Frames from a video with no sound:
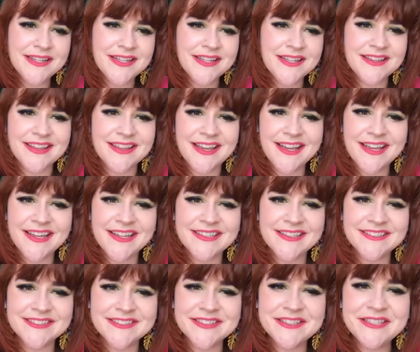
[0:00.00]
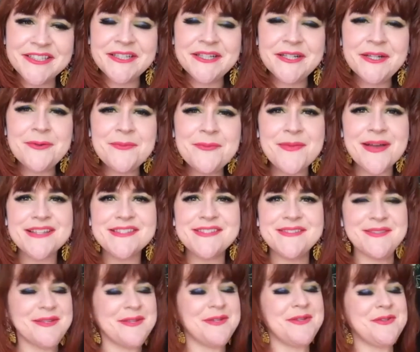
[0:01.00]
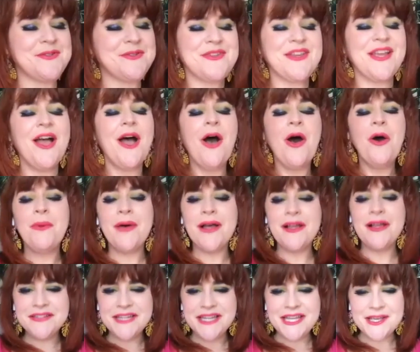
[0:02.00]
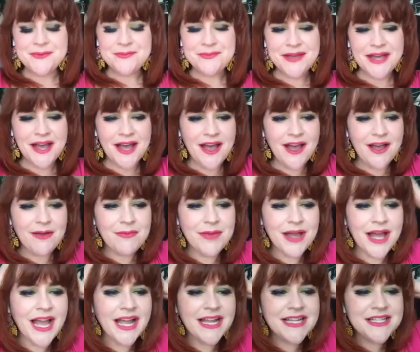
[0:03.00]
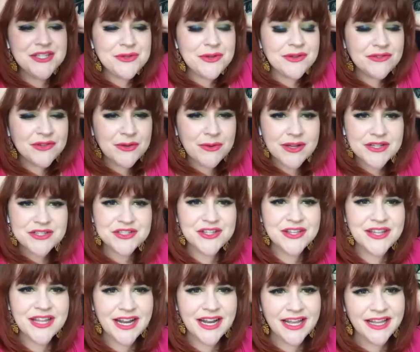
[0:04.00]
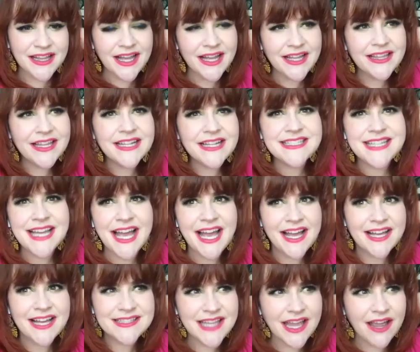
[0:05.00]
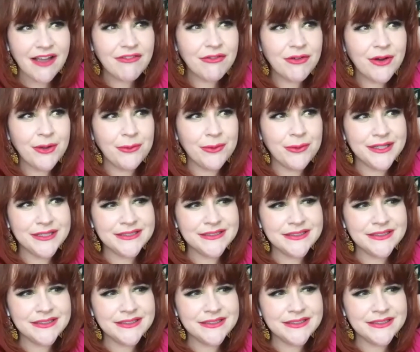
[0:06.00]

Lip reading: to that. Clear message. Well, Neem, I do have a question that I like to ask everyone